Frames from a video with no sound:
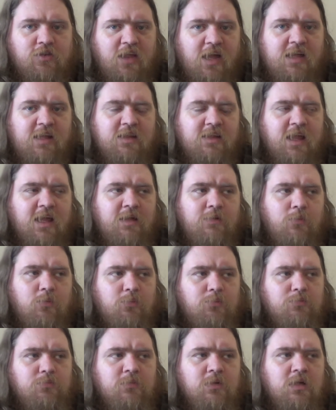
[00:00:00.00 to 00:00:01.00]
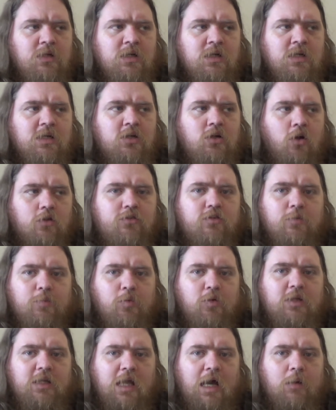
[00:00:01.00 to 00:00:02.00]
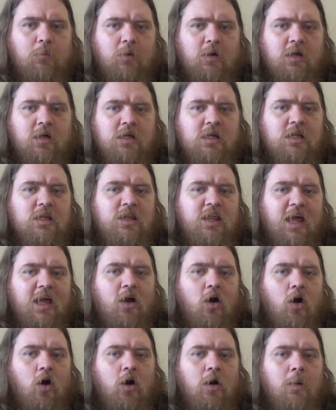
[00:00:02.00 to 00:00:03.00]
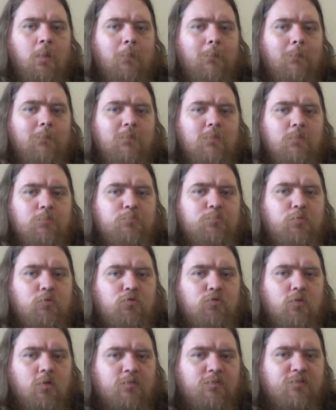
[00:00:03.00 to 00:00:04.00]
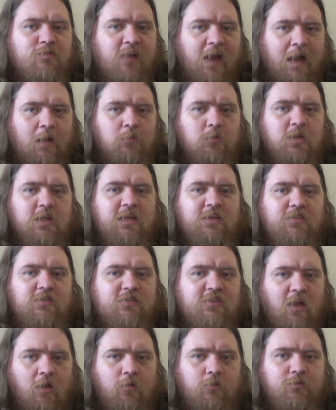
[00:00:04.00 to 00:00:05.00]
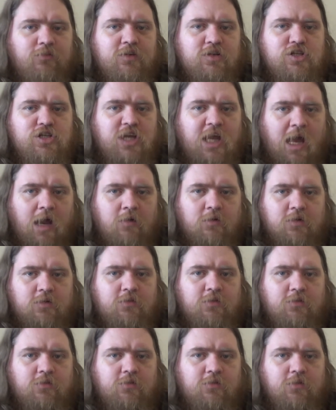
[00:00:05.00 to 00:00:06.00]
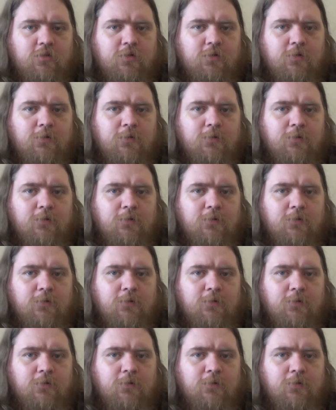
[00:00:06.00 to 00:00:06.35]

They got to the point now where they are profoundly selfish characters,